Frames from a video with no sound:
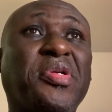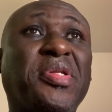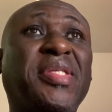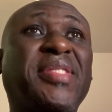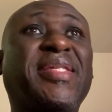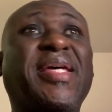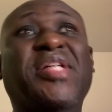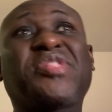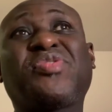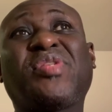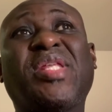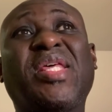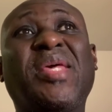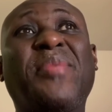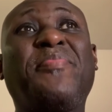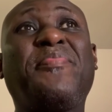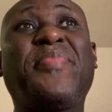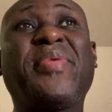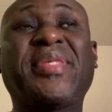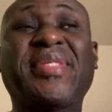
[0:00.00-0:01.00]
is actually
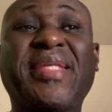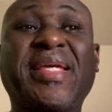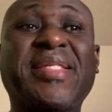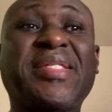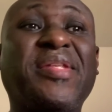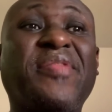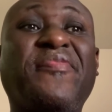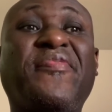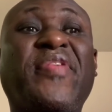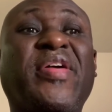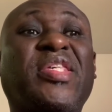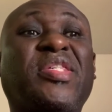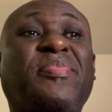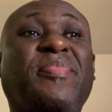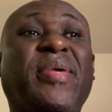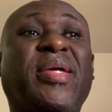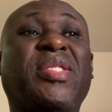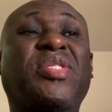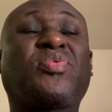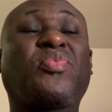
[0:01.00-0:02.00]
business investment?